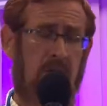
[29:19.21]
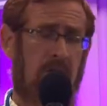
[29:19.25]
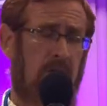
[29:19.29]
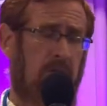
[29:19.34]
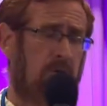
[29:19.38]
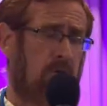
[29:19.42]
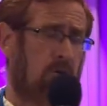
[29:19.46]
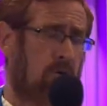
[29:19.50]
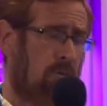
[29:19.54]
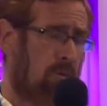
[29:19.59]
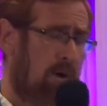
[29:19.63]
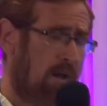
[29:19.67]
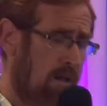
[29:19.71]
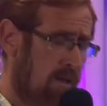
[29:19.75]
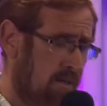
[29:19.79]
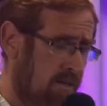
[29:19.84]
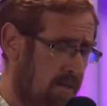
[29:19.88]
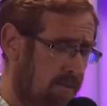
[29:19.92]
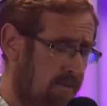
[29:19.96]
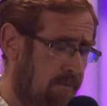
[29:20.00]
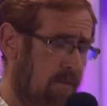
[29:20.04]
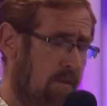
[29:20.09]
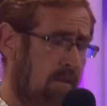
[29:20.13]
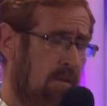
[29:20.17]
to your
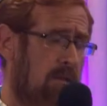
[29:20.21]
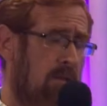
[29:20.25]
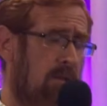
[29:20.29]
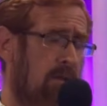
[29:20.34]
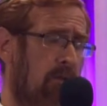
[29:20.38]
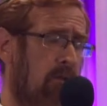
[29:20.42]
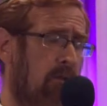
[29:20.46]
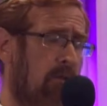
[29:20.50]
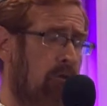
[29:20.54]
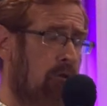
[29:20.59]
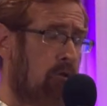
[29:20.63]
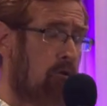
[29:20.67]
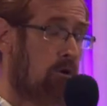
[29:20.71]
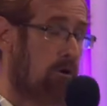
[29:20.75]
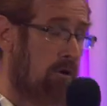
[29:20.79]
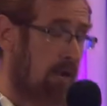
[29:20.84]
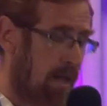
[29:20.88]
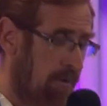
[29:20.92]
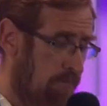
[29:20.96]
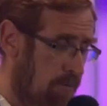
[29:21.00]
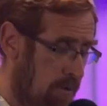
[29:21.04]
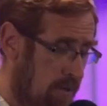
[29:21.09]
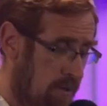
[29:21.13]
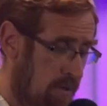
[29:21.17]
relatives, to your
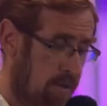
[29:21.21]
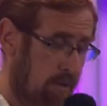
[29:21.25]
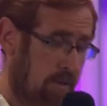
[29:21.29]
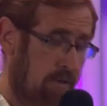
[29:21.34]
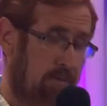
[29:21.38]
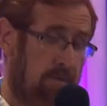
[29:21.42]
neighbors.